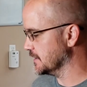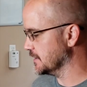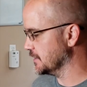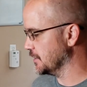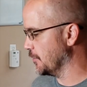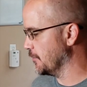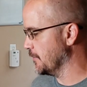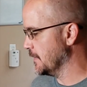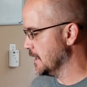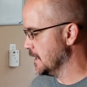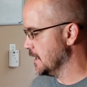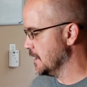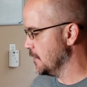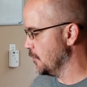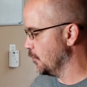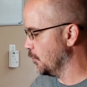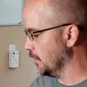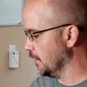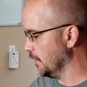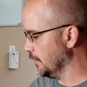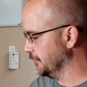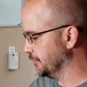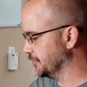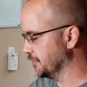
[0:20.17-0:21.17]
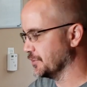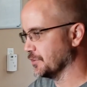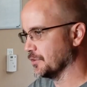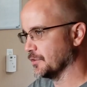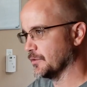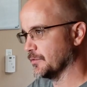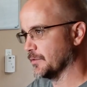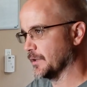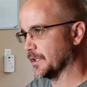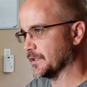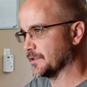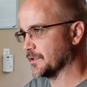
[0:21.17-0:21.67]
So what I'll
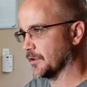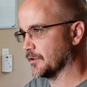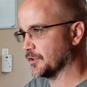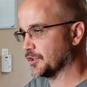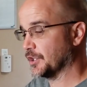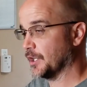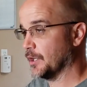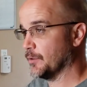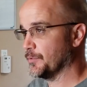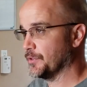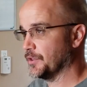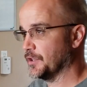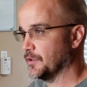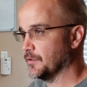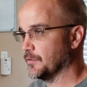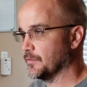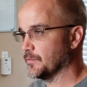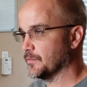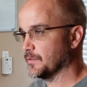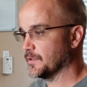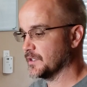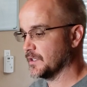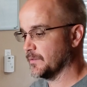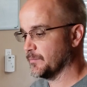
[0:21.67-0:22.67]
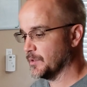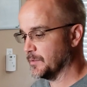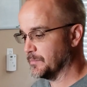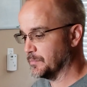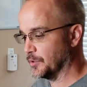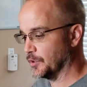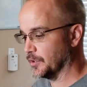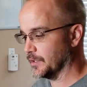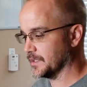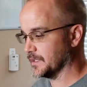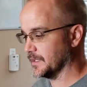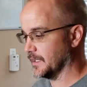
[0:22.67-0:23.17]
do is I'll share with you some of the
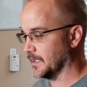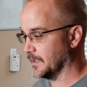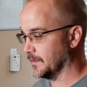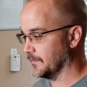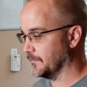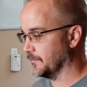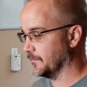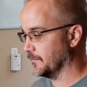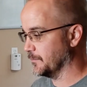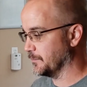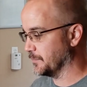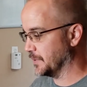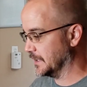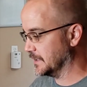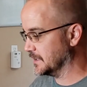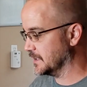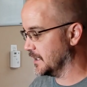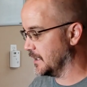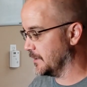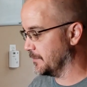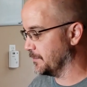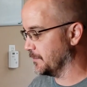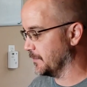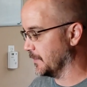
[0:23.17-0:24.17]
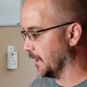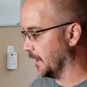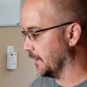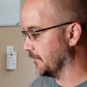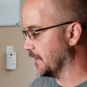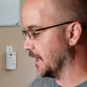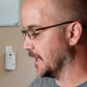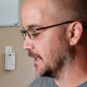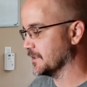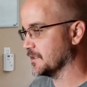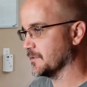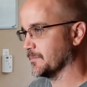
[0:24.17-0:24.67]
books that I've picked up,
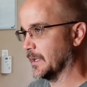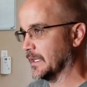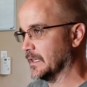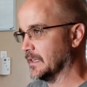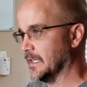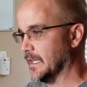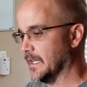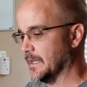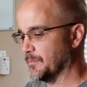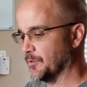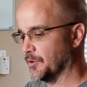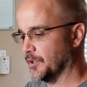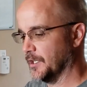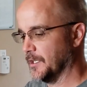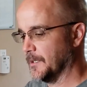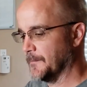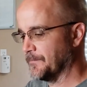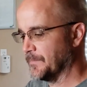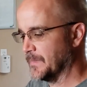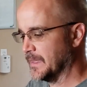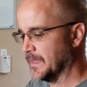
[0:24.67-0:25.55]
I've added to my library.